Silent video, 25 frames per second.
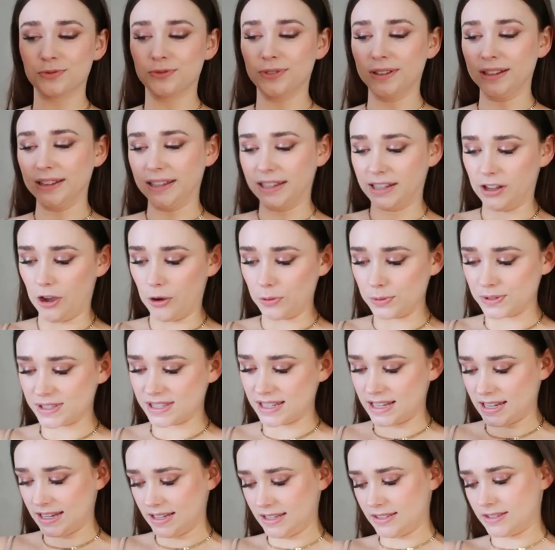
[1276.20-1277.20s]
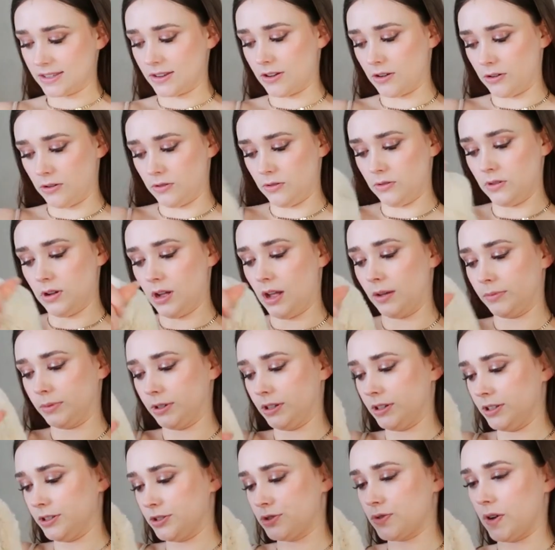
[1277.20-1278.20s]
really cozy, so I'm
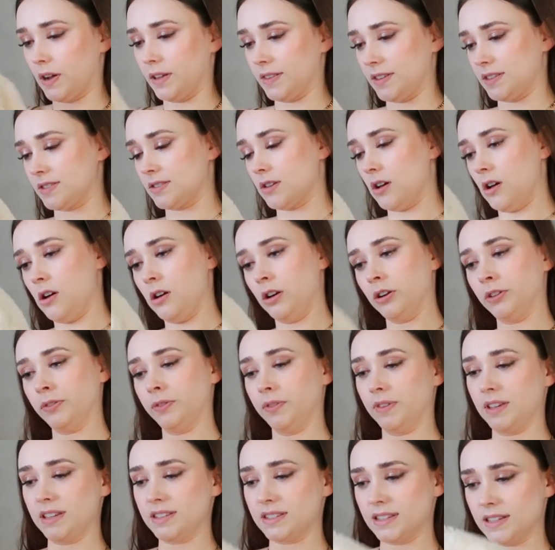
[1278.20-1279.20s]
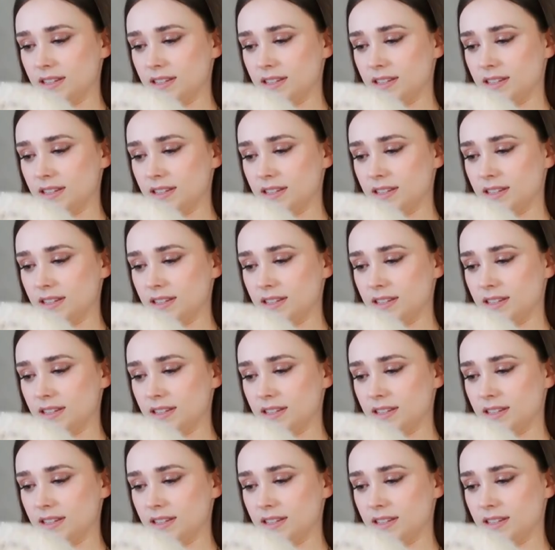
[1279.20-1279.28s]
gonna try this on. This